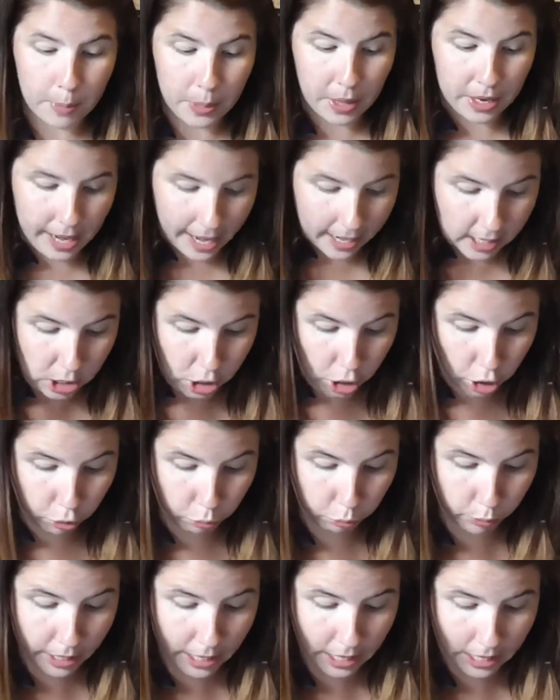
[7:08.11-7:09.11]
But the next
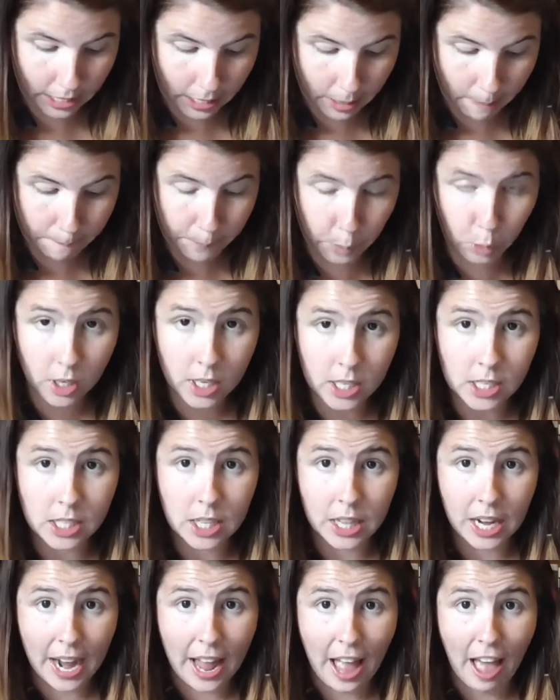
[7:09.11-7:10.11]
three
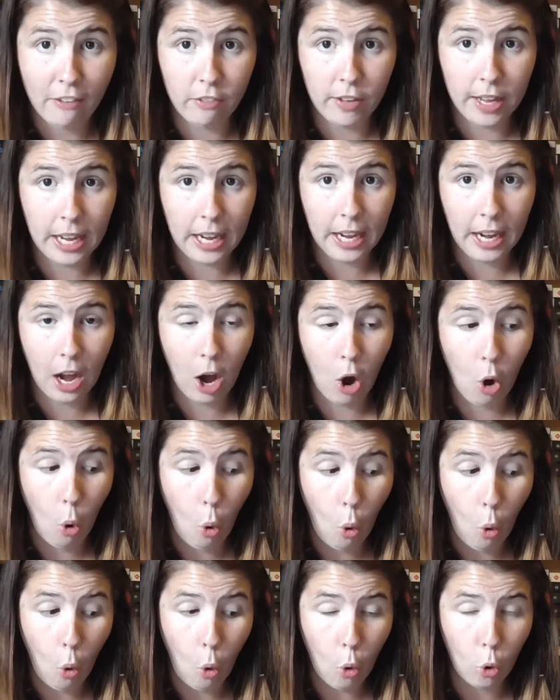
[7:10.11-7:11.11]
books that I have here are
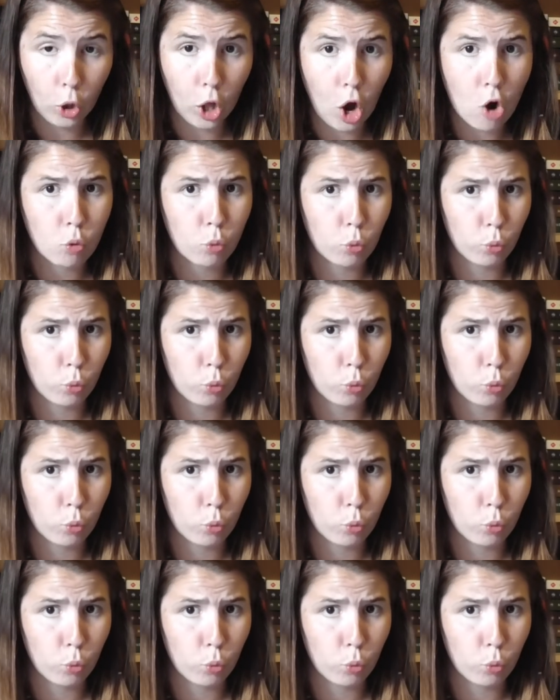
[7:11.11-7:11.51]
all